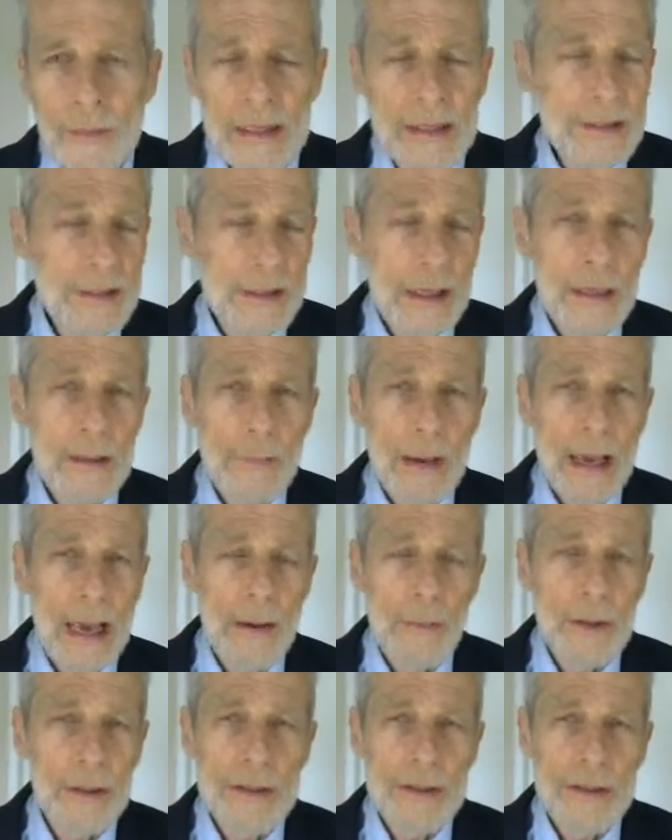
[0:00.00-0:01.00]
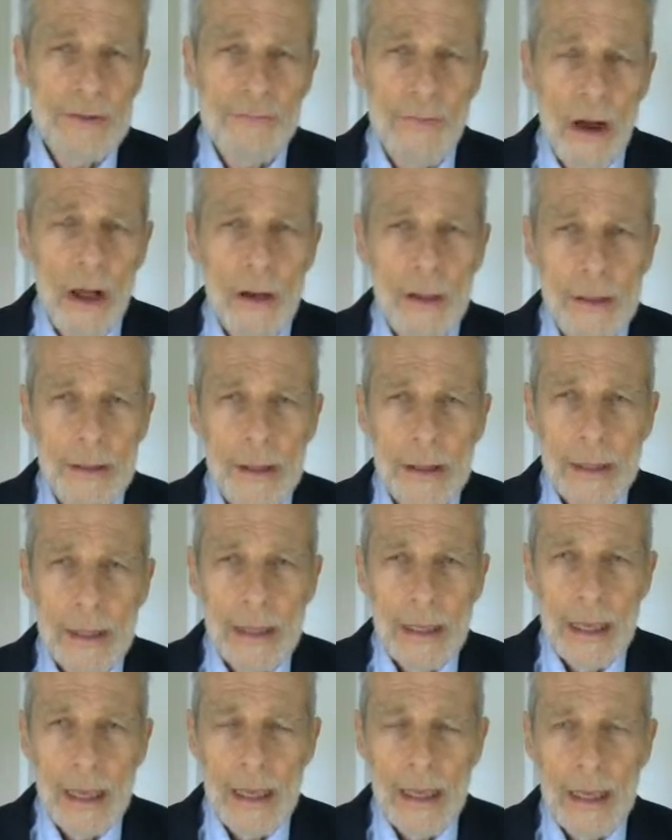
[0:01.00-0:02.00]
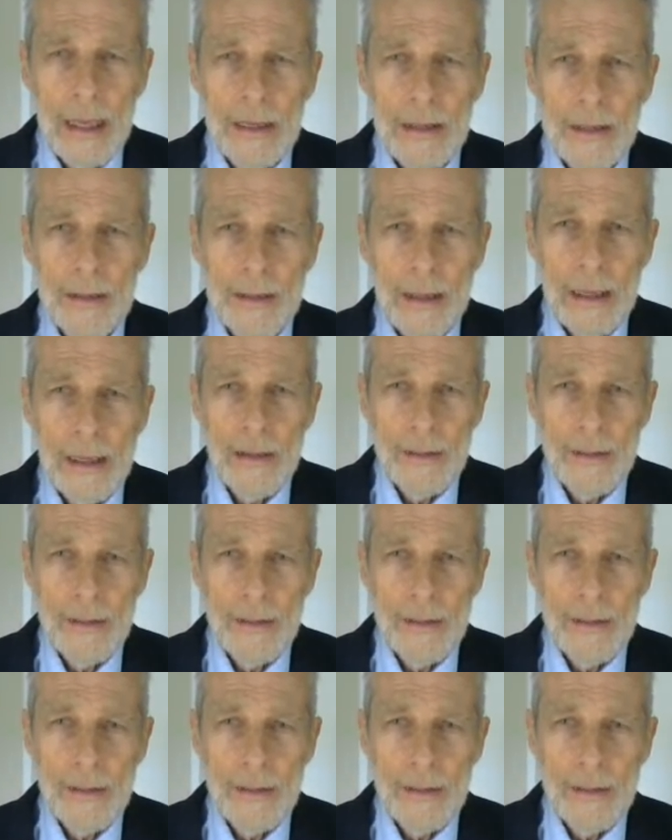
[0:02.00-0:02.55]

they said Babylon has fallen. And